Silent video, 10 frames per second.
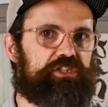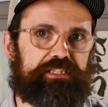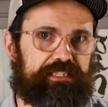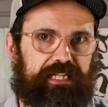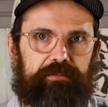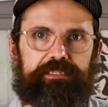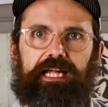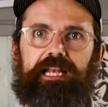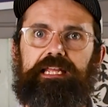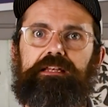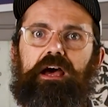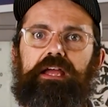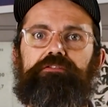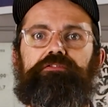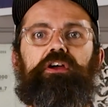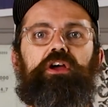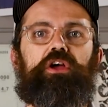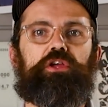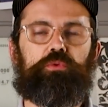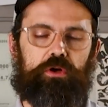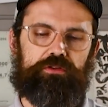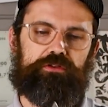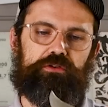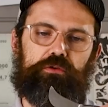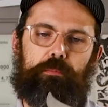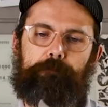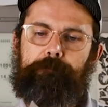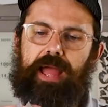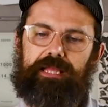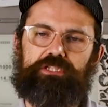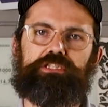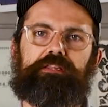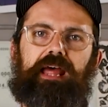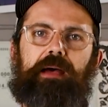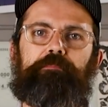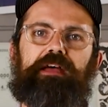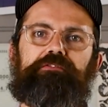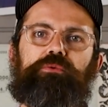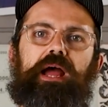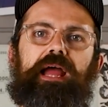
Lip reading: just the same as any knife. You want to match that bevel